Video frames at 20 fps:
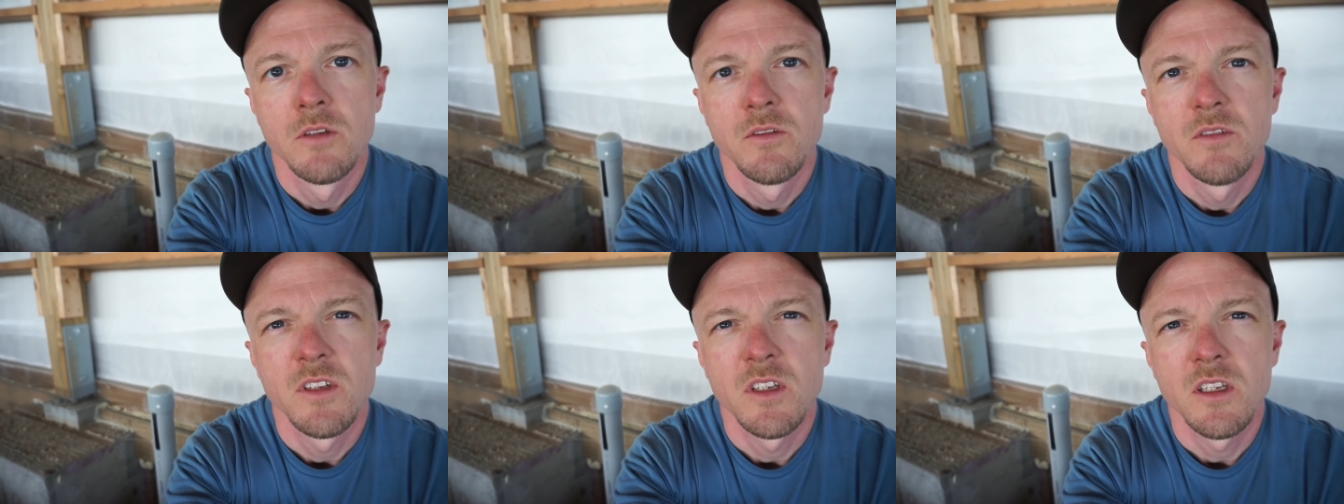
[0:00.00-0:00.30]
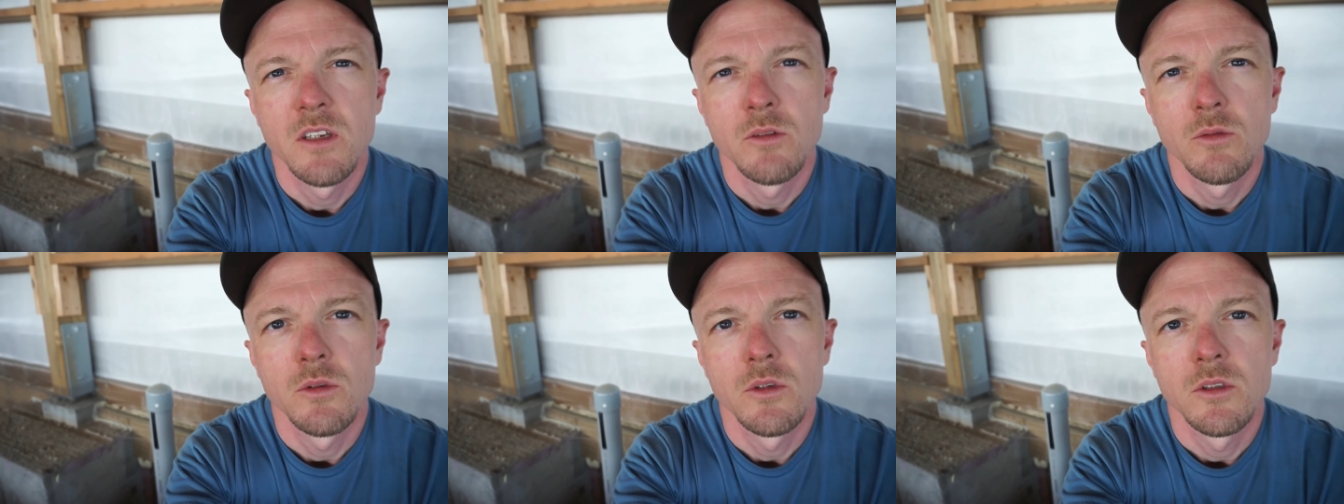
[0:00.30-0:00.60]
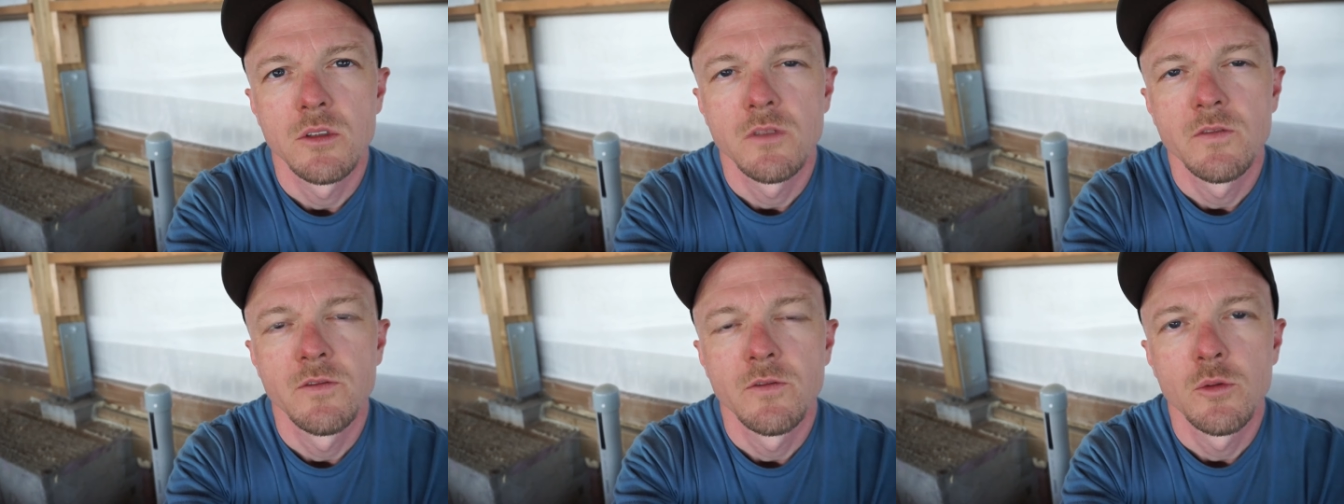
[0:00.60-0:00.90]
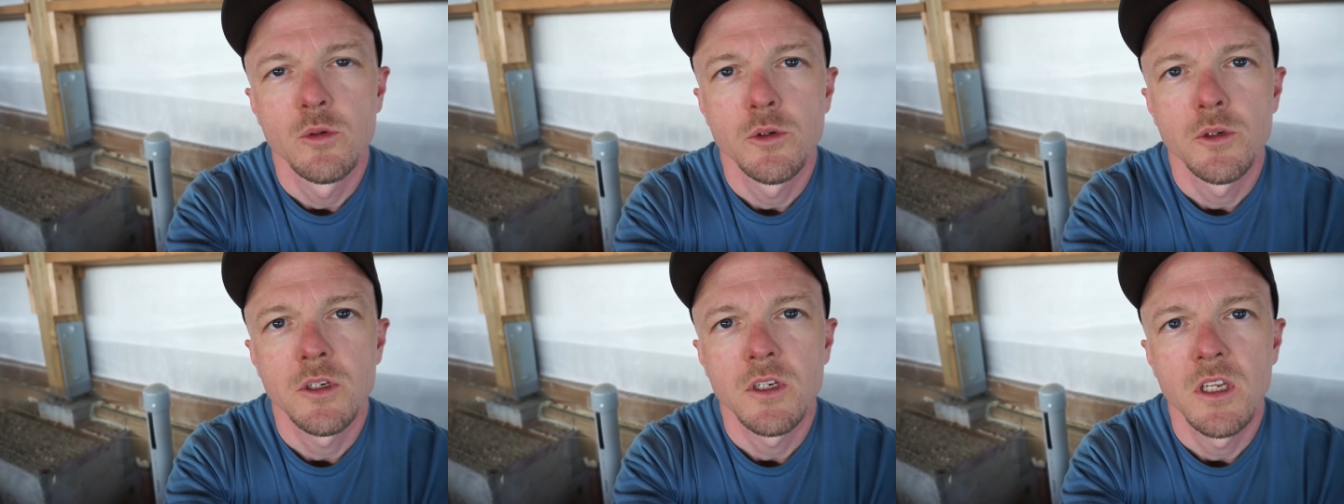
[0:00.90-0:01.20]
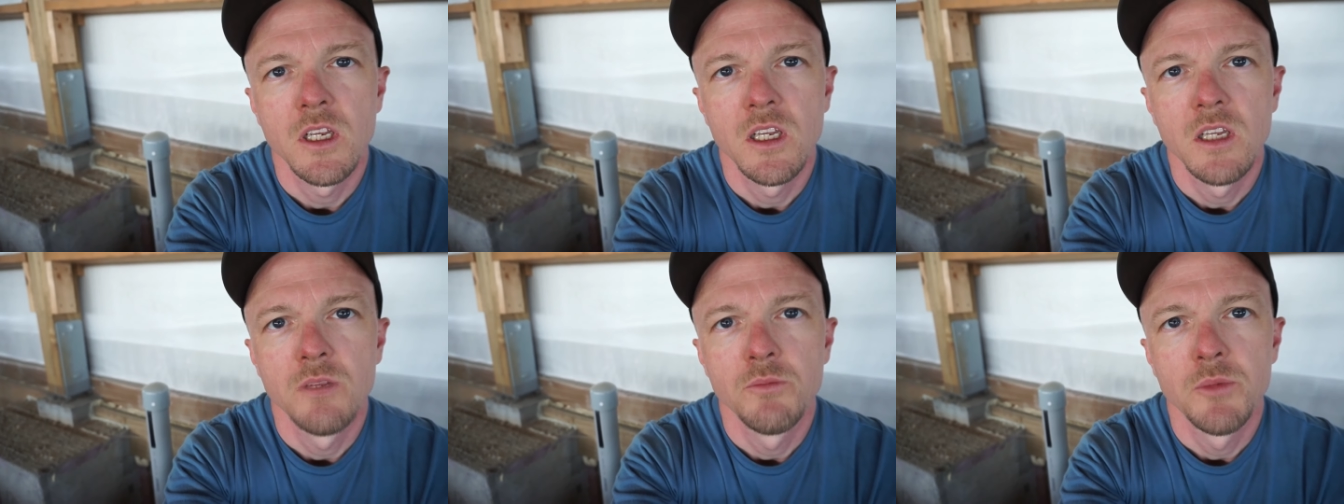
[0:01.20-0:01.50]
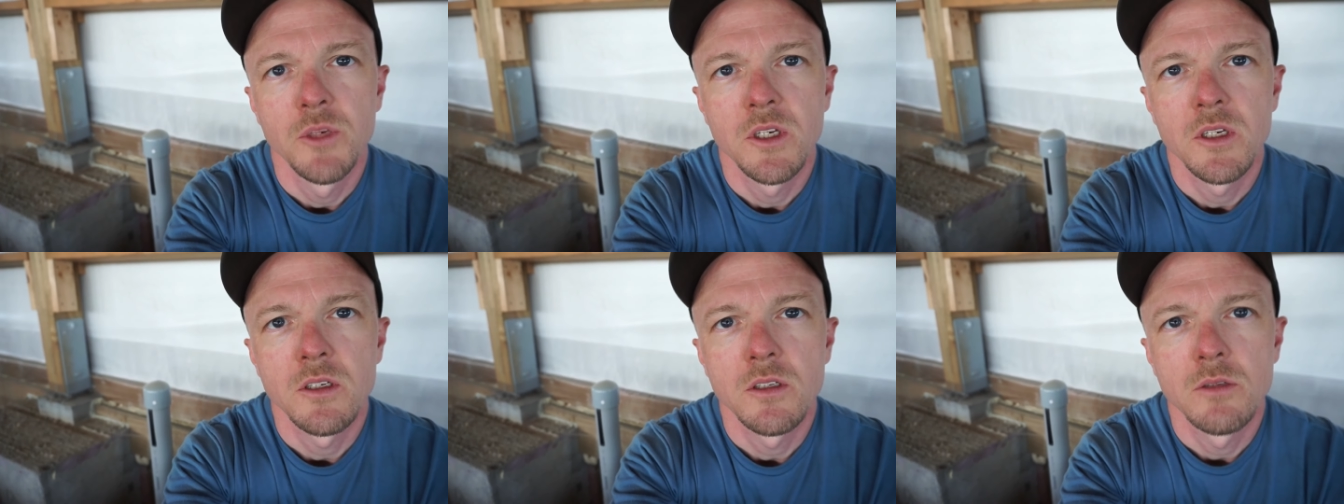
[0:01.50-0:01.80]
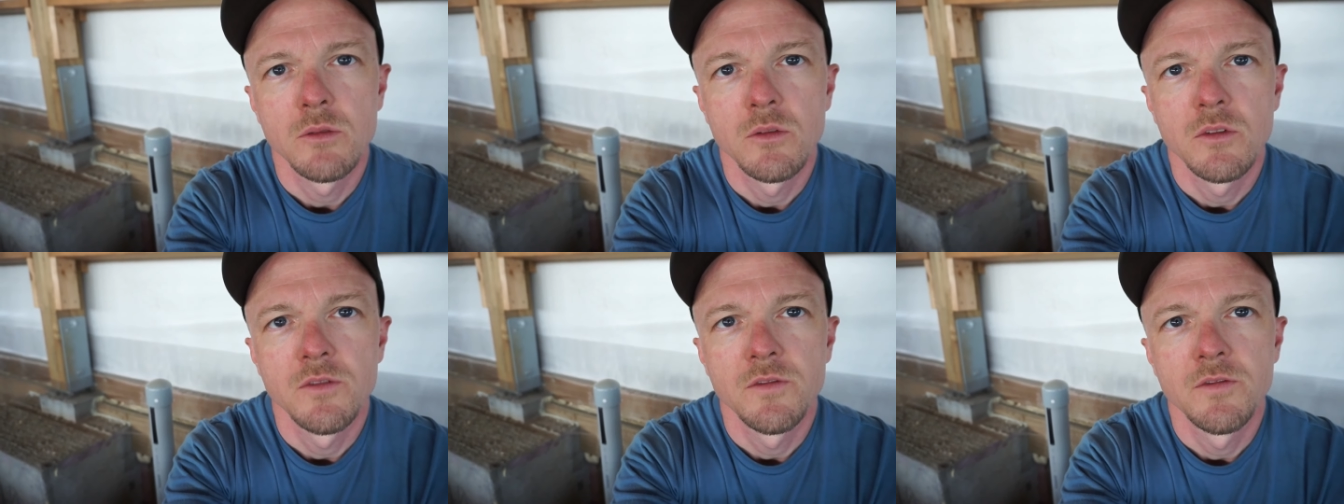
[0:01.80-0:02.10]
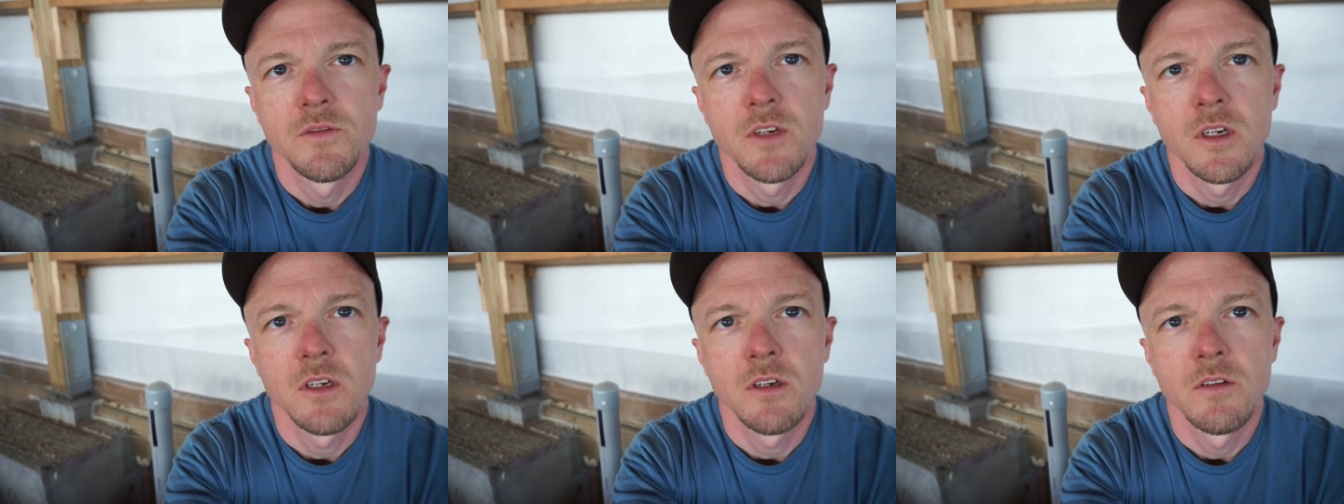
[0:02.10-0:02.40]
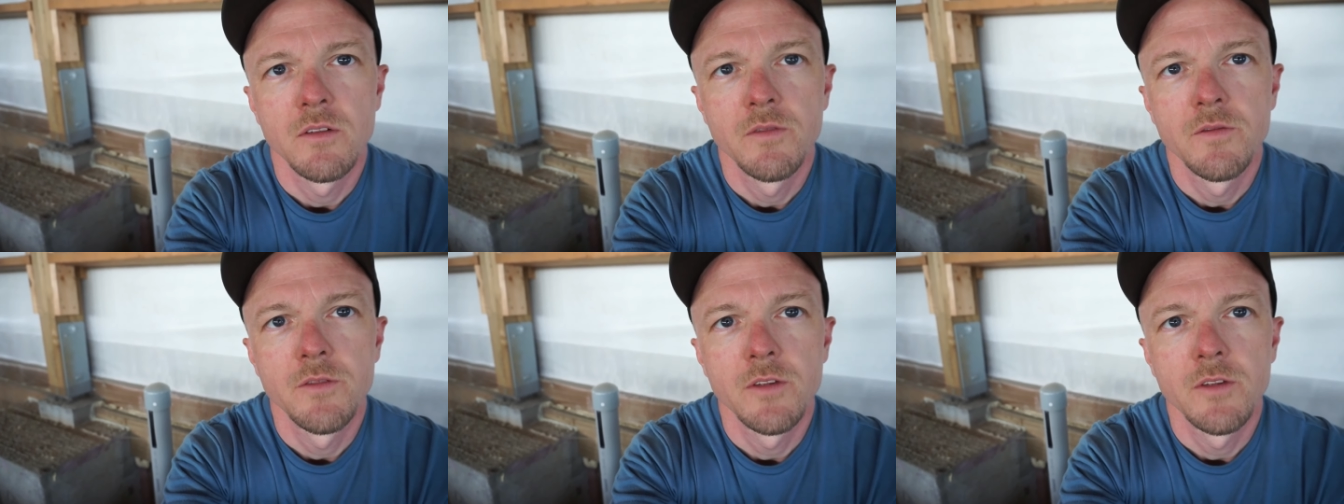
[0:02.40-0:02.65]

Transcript: I think it was 4K mix with uh,